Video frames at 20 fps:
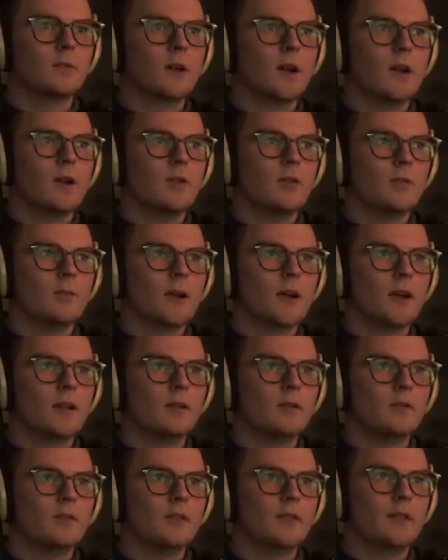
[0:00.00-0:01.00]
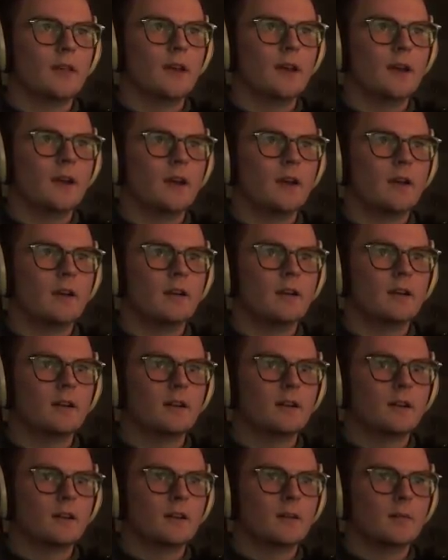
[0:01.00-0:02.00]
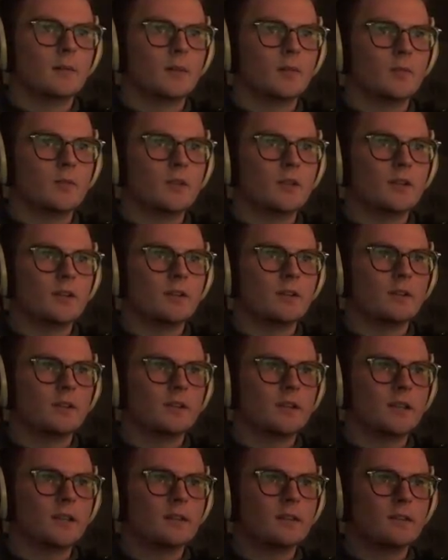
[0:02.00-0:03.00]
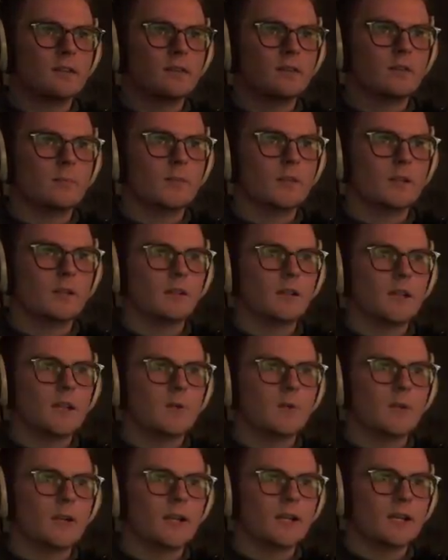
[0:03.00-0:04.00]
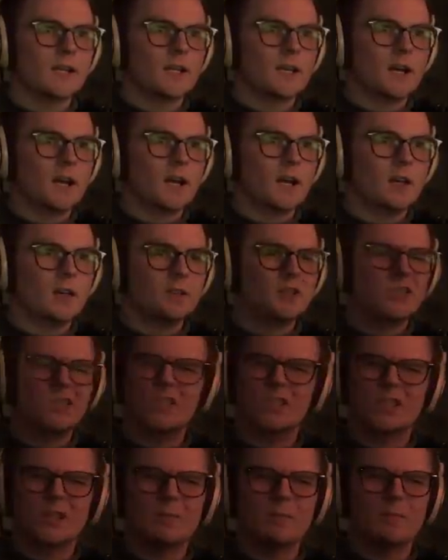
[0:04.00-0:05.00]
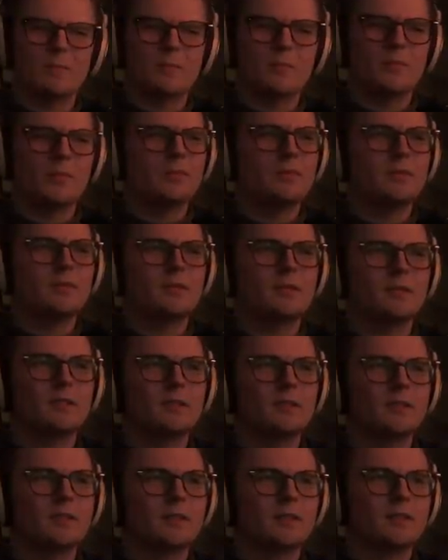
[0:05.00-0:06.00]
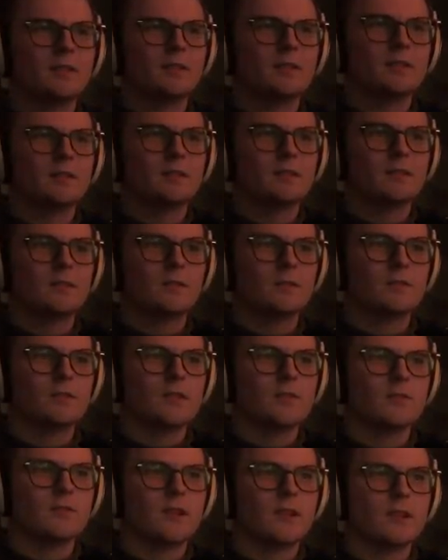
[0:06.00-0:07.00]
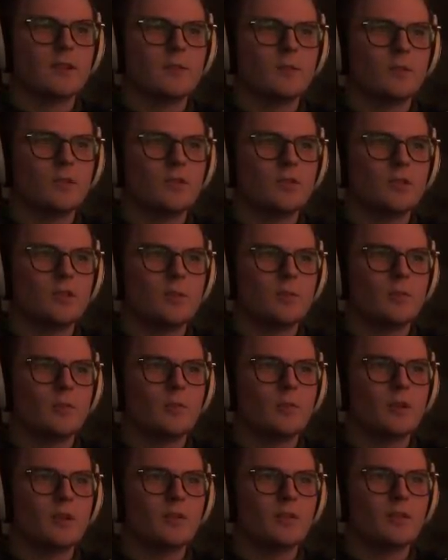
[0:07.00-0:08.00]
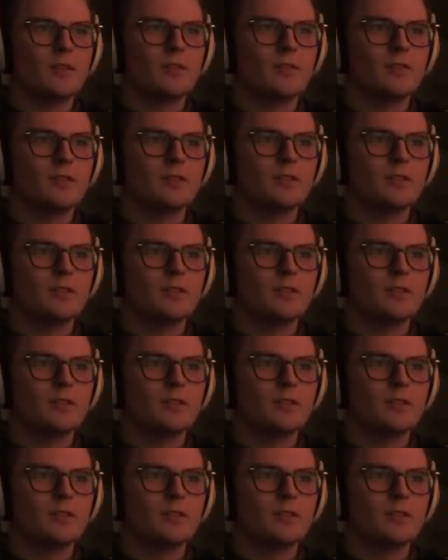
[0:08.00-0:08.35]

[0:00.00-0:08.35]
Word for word: arrow man over there. But we are gonna get into the middle anyway. Oh, jump. You also get frightened when you jump in Minecraft.